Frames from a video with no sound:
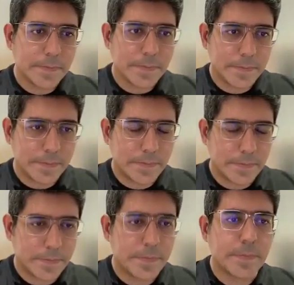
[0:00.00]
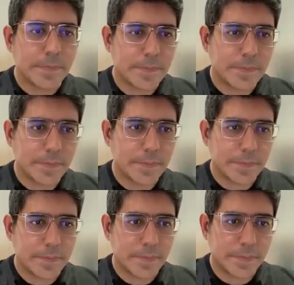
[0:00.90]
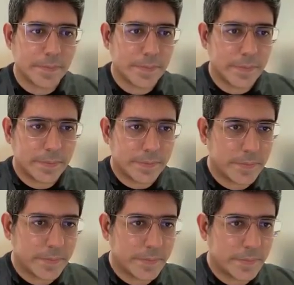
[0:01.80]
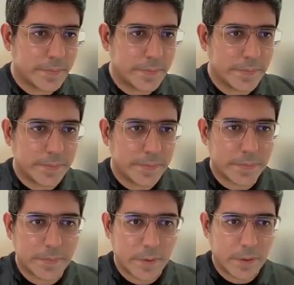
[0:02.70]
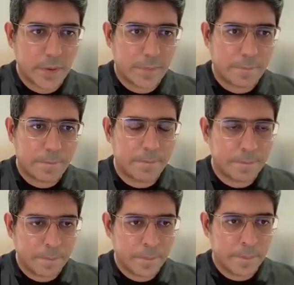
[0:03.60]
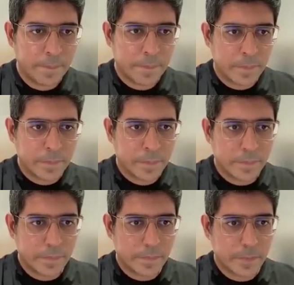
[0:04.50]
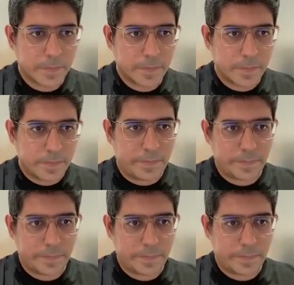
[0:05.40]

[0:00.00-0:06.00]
[no speech]